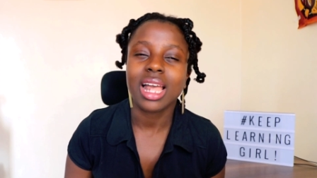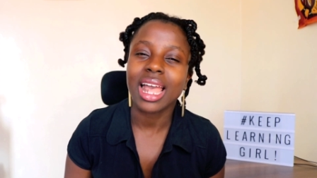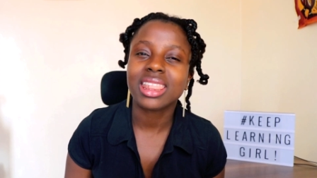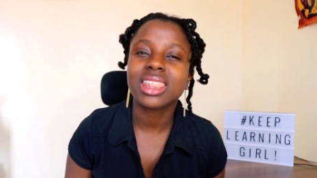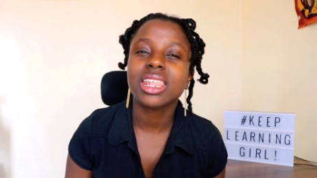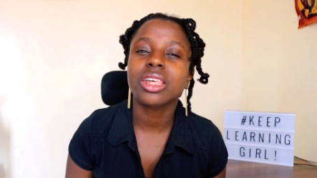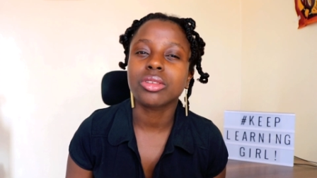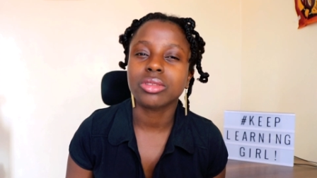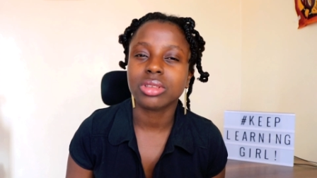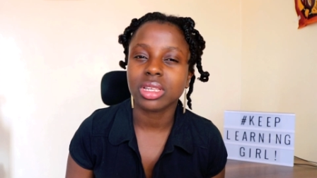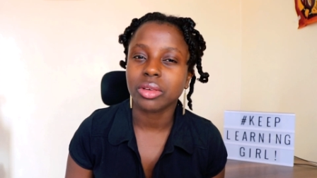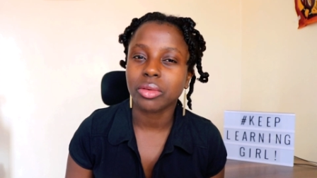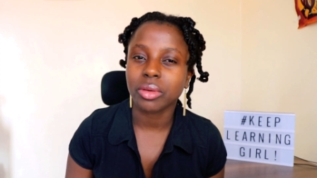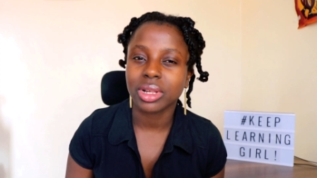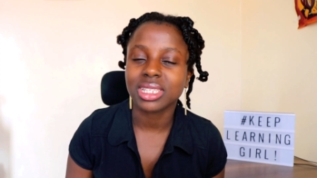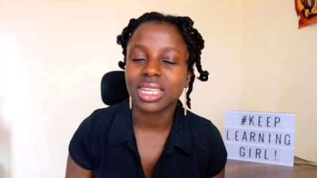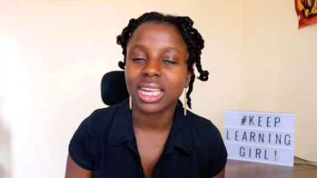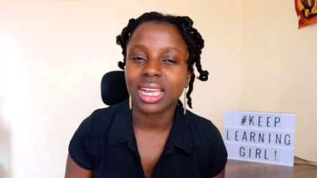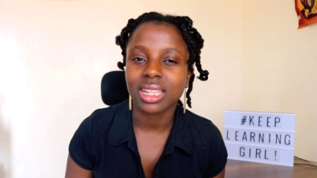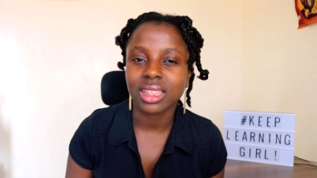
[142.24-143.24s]
I think those are the
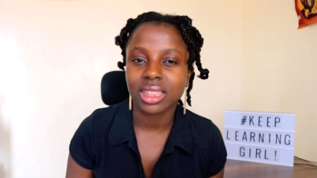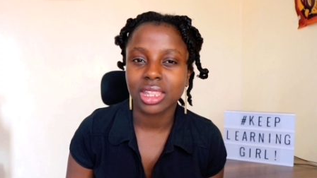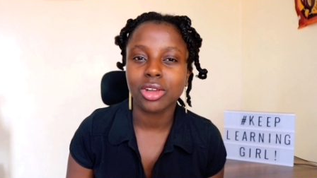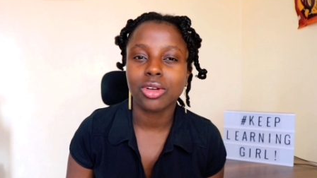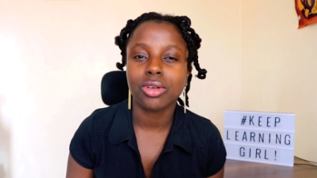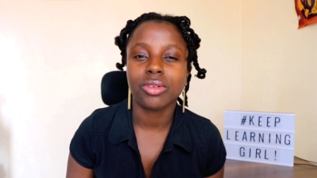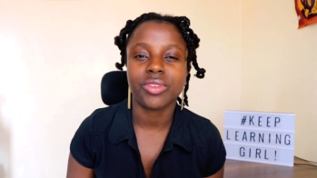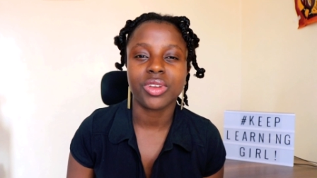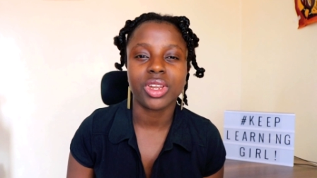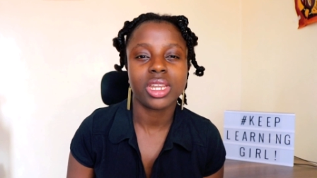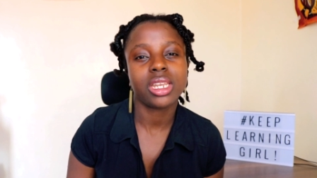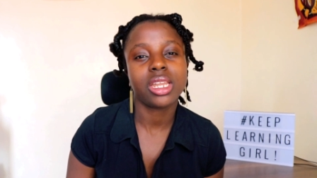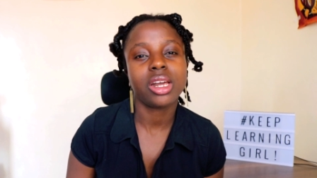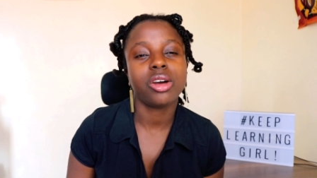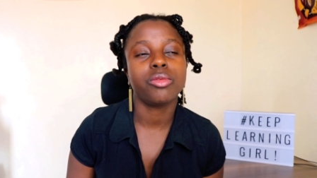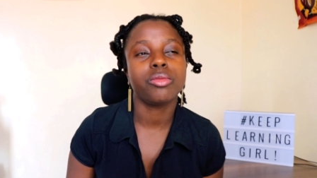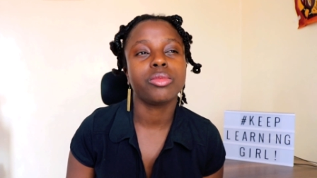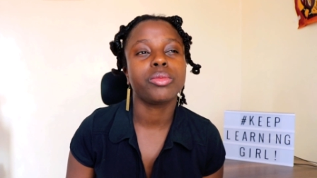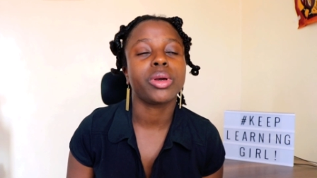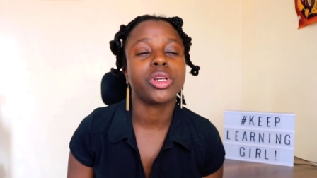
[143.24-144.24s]
ones I can think of right
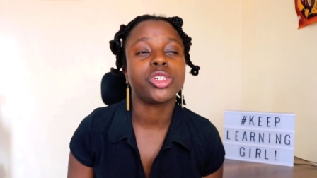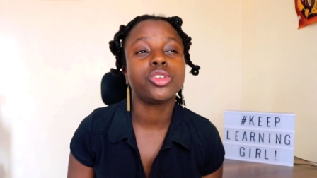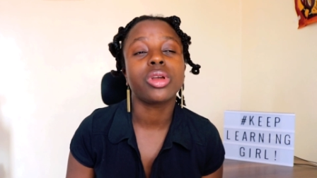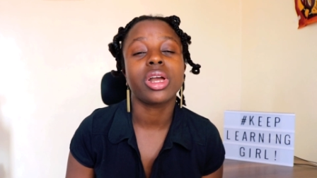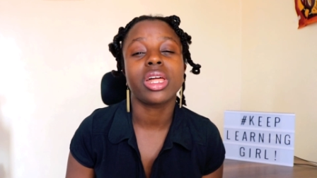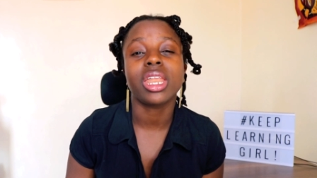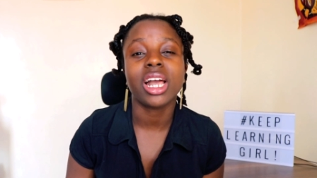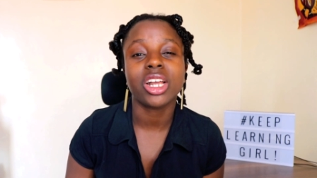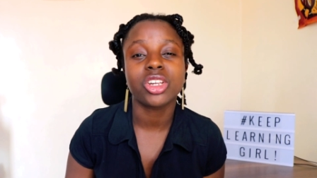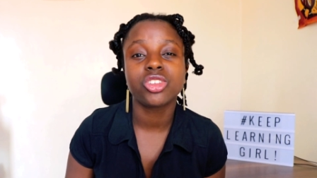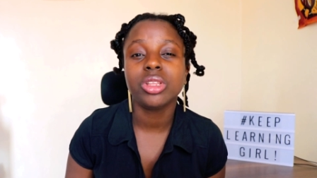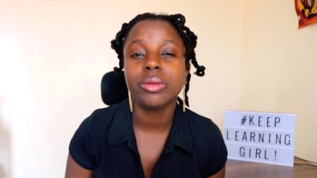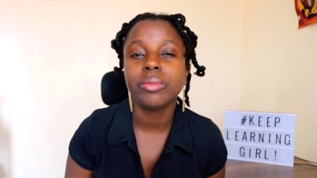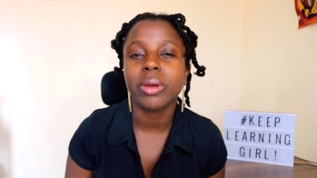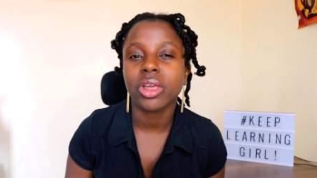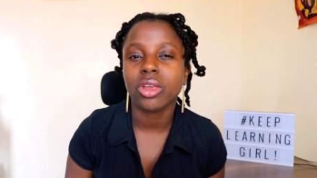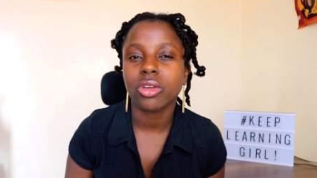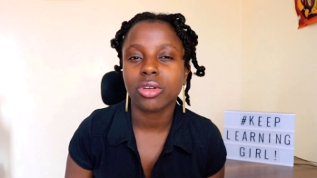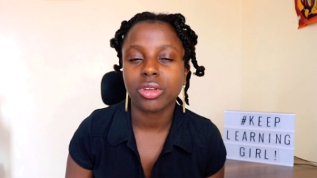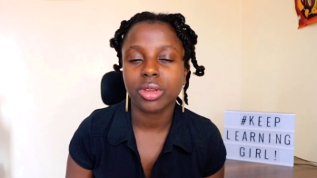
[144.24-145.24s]
now, but you can actually
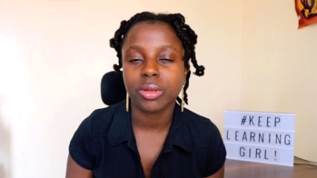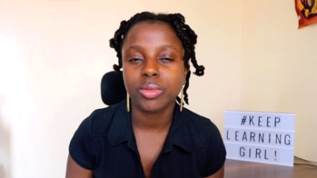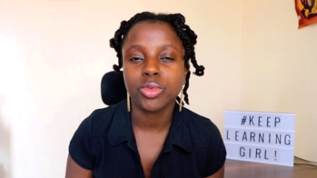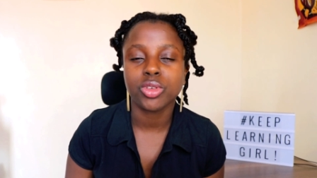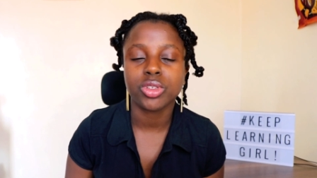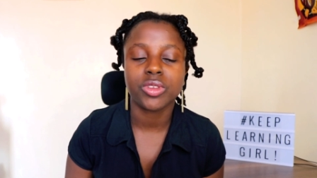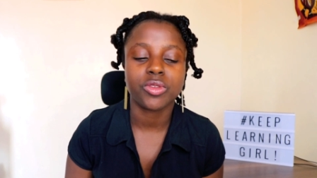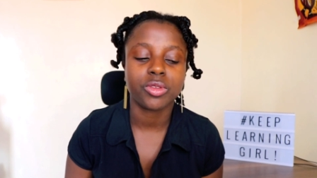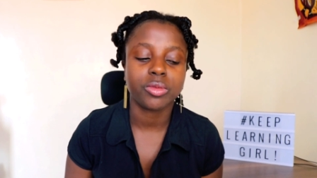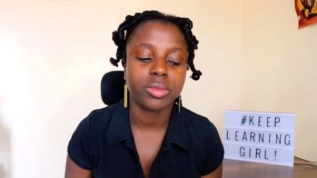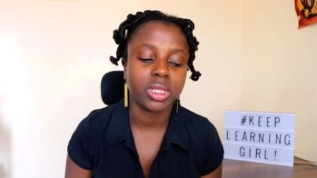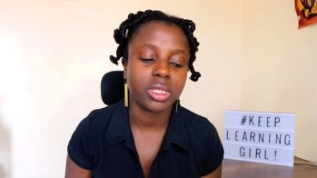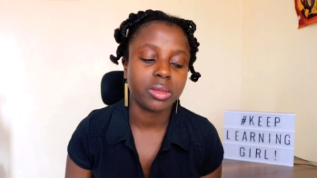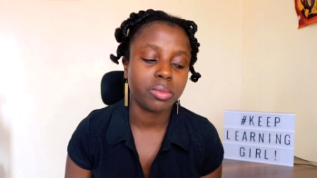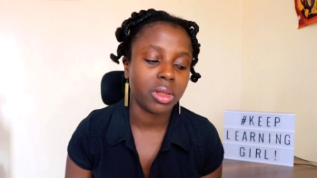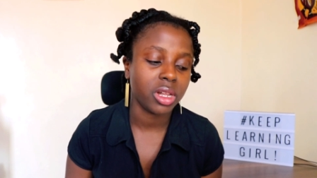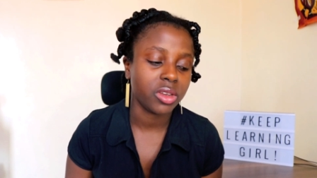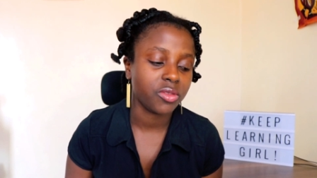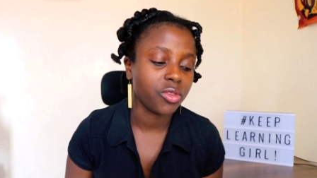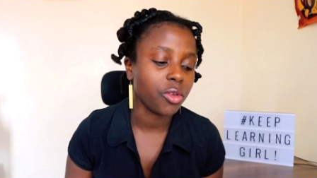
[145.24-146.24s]
buy your cryptos from this
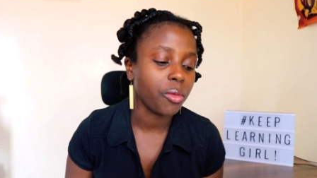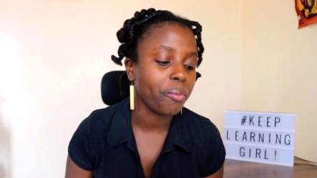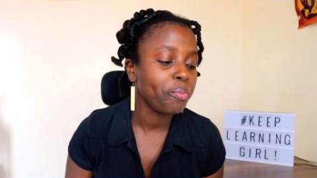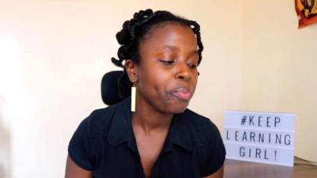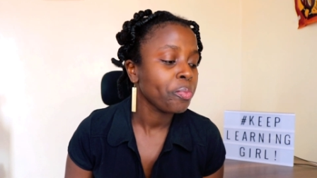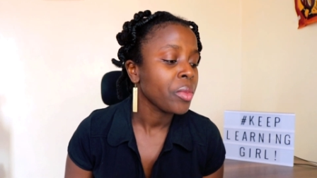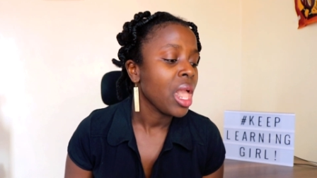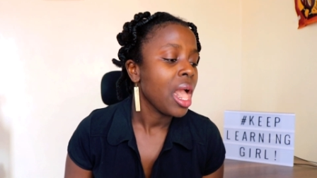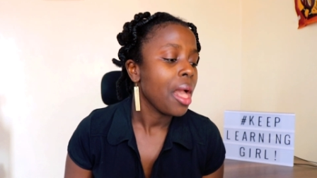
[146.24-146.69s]
platform.